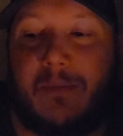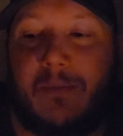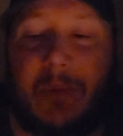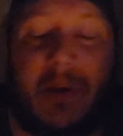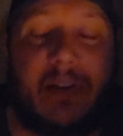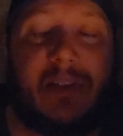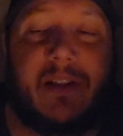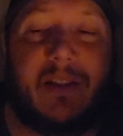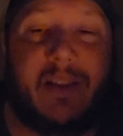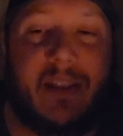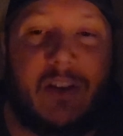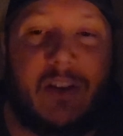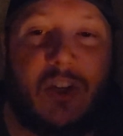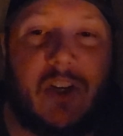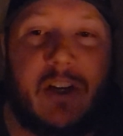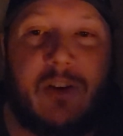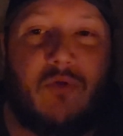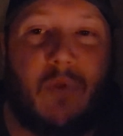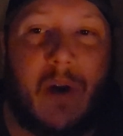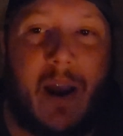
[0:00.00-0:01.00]
basically
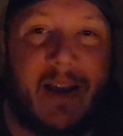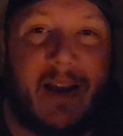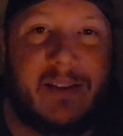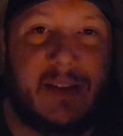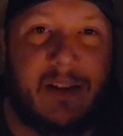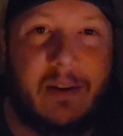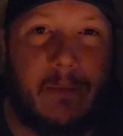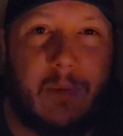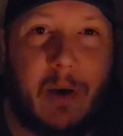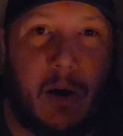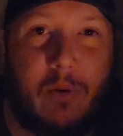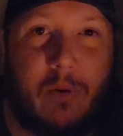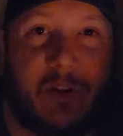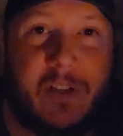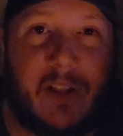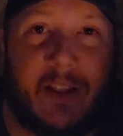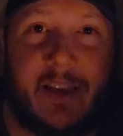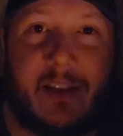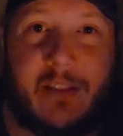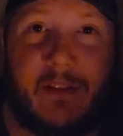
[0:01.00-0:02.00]
she drags him out
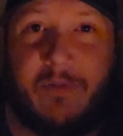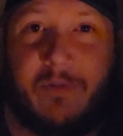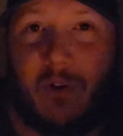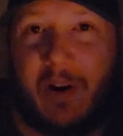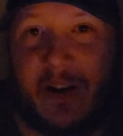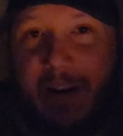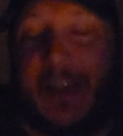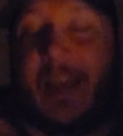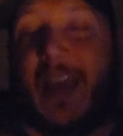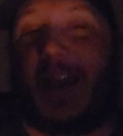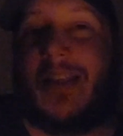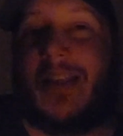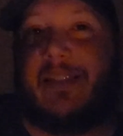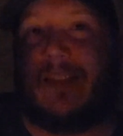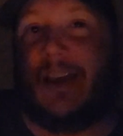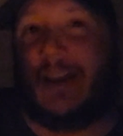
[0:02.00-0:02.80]
to like the front gate